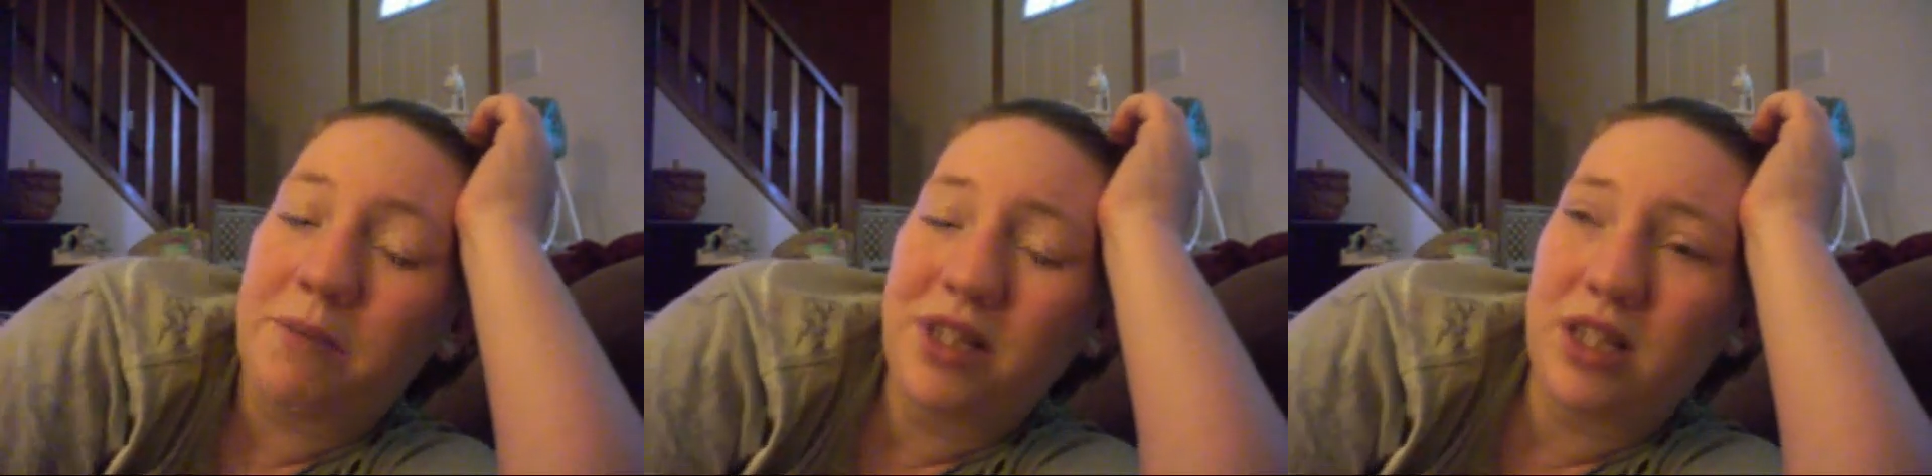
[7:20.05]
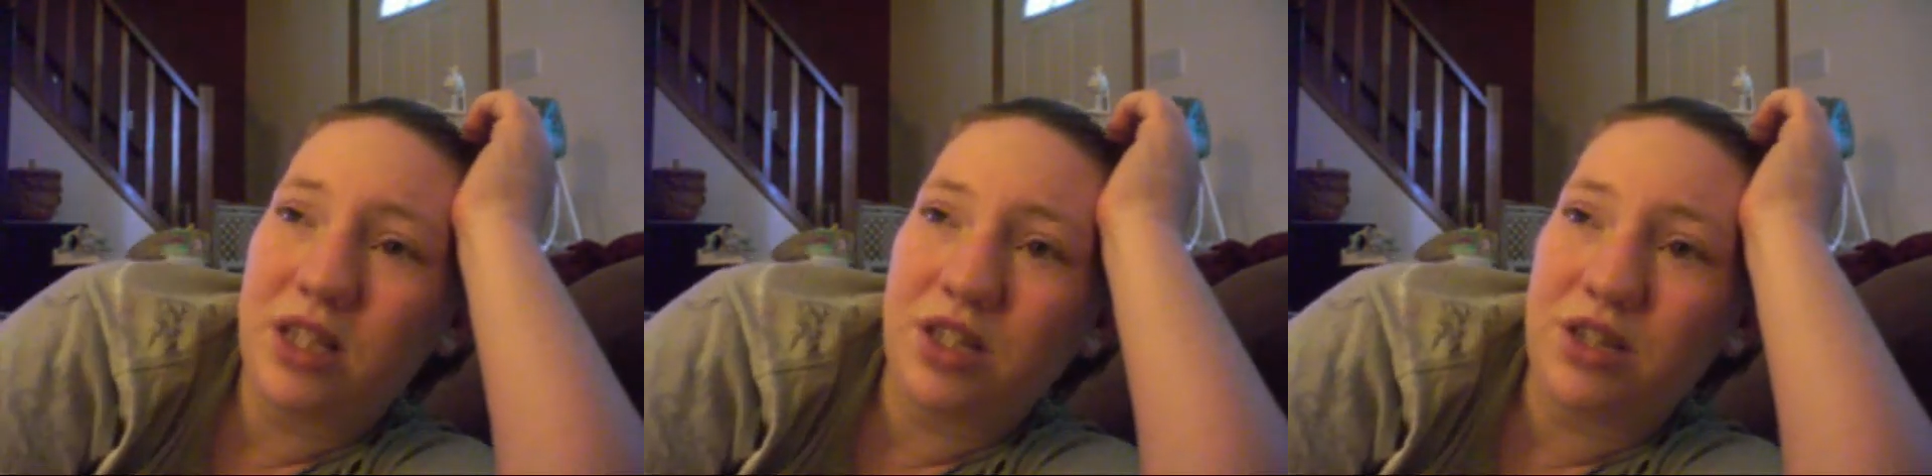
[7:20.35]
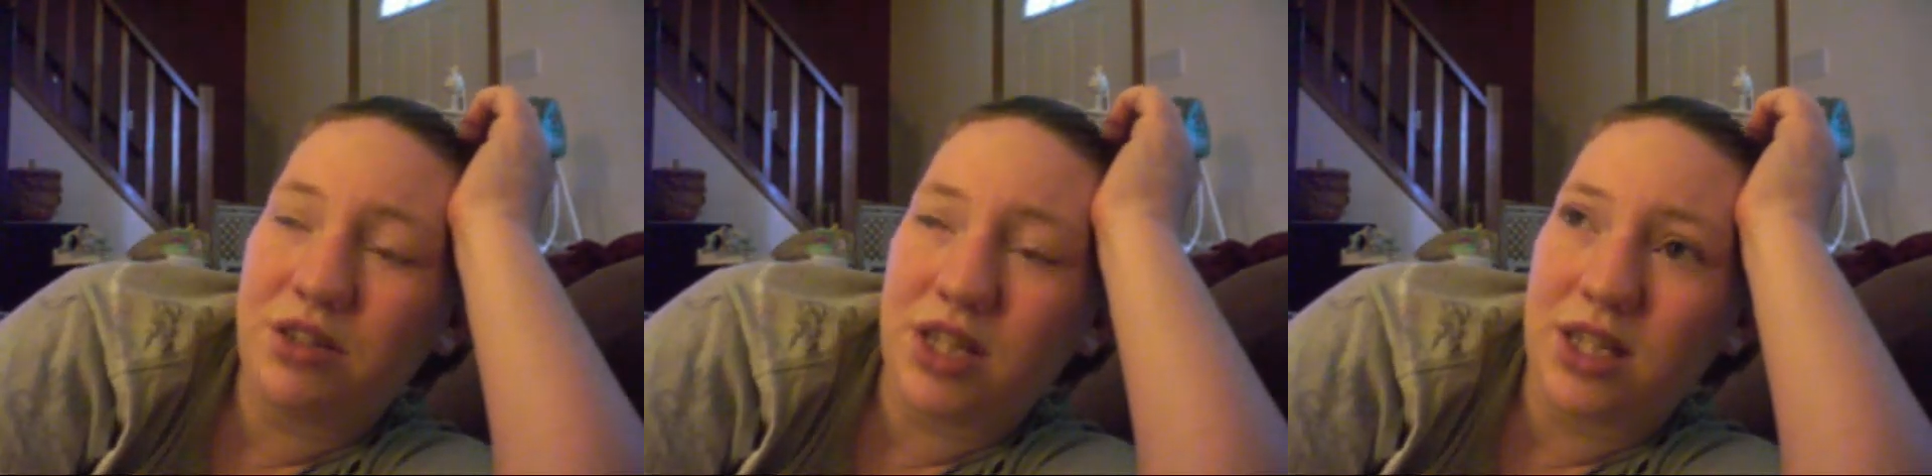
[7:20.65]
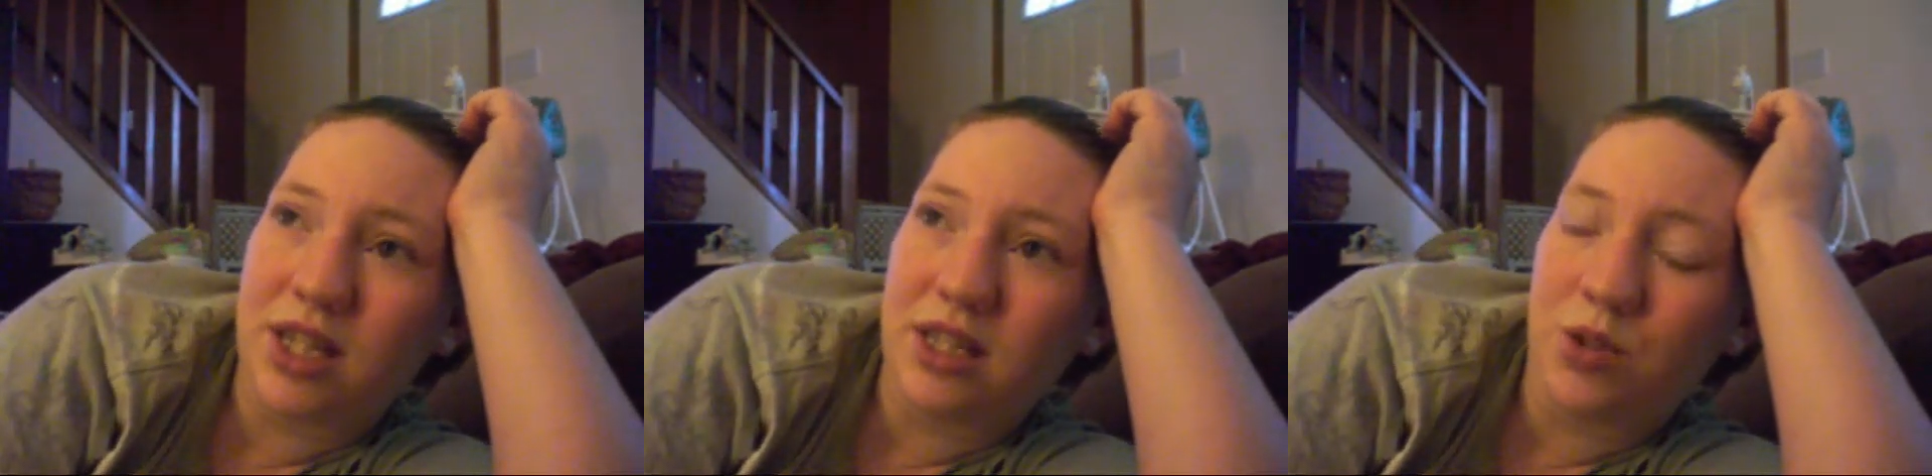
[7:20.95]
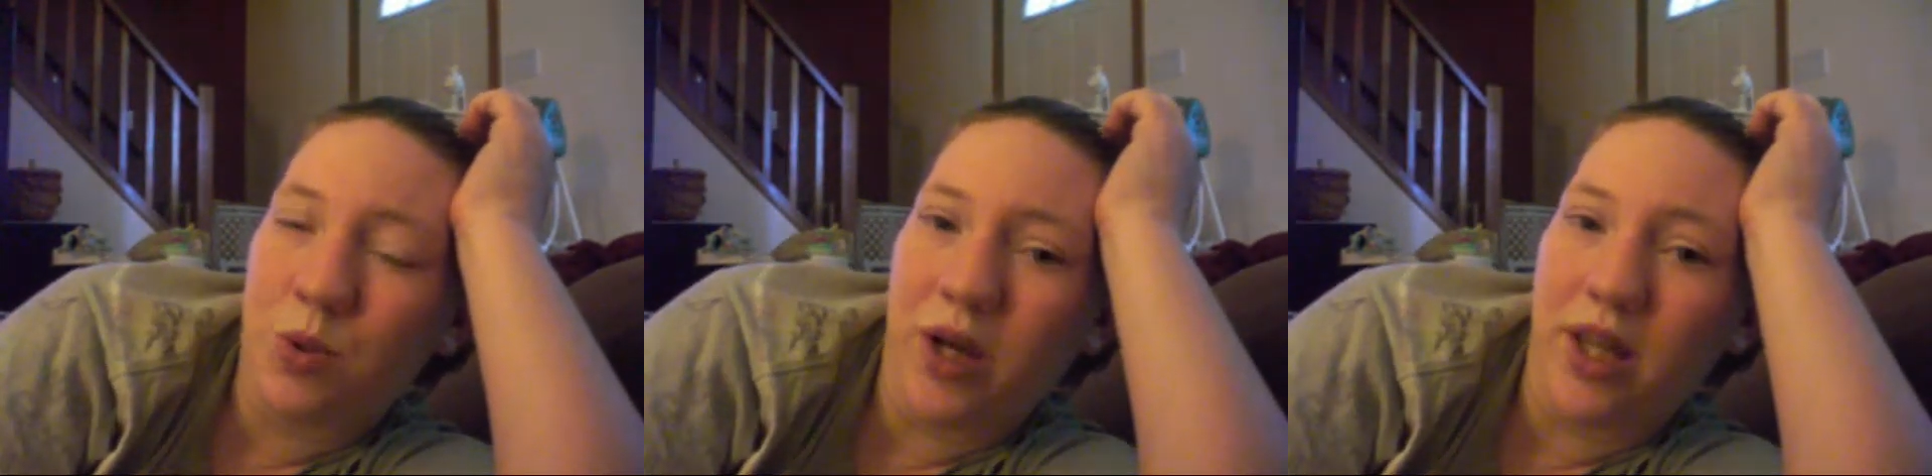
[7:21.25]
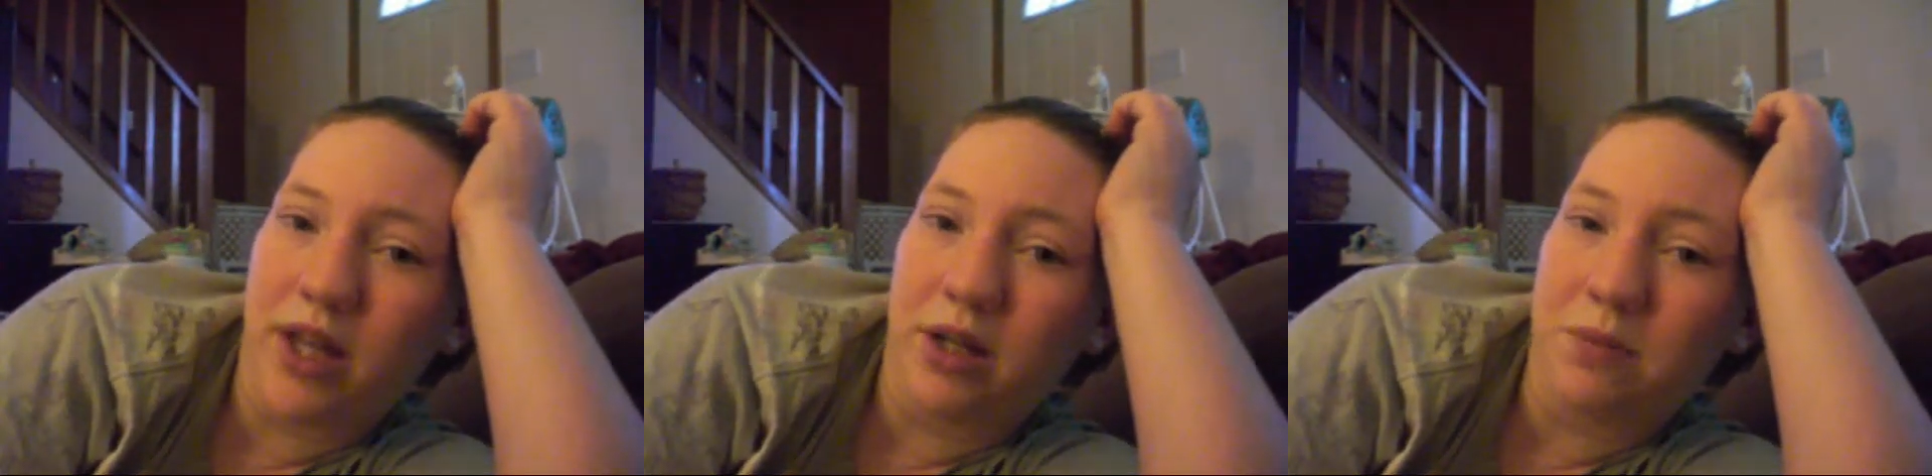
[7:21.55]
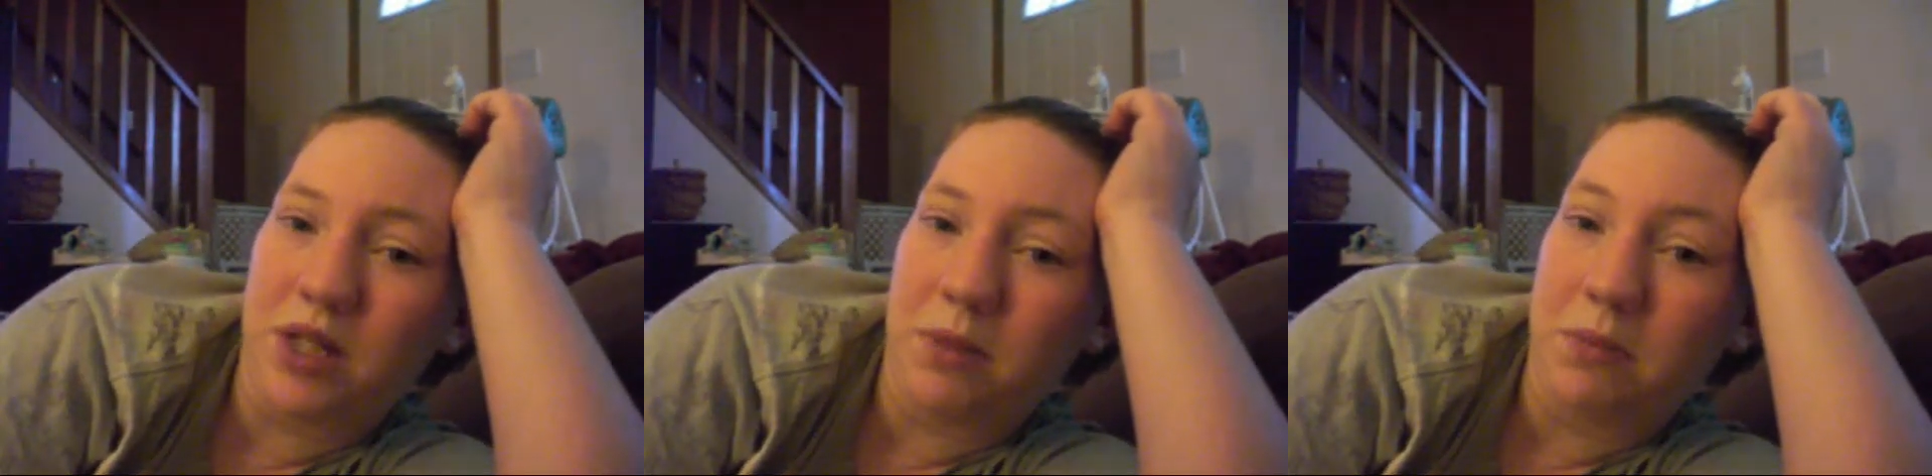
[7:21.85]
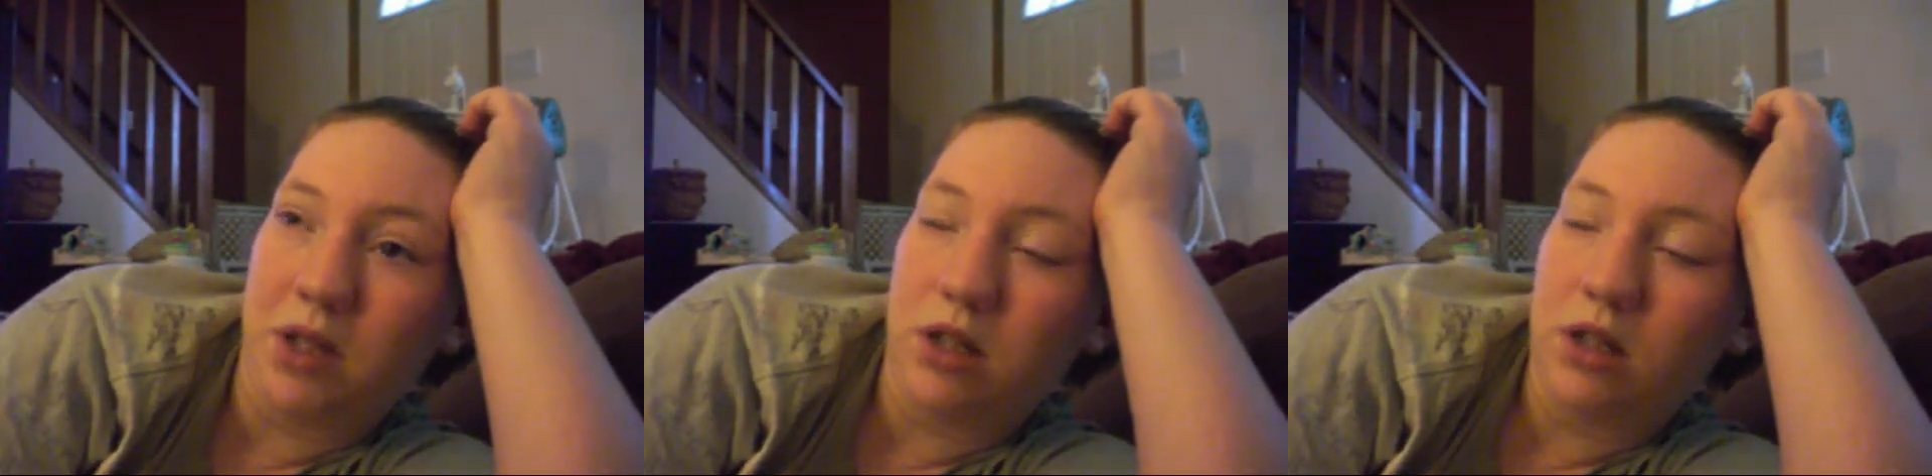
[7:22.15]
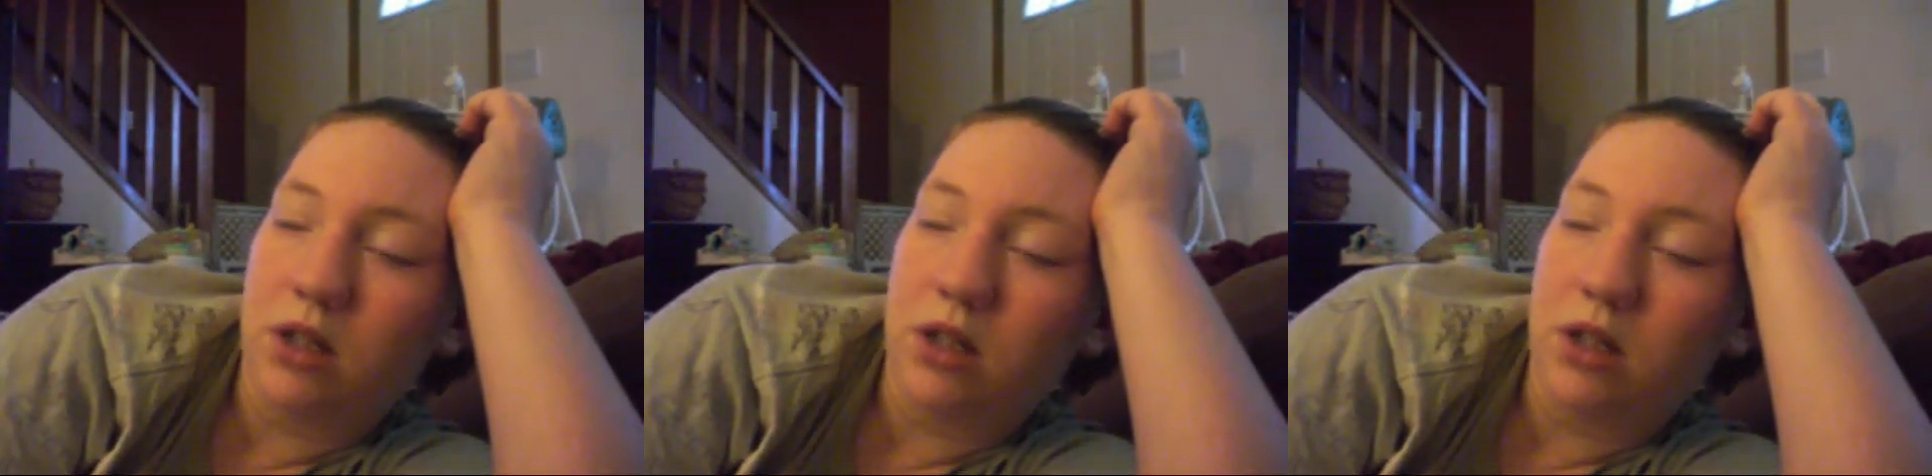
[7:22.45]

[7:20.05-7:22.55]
I meant to just do this as a Twilight update, but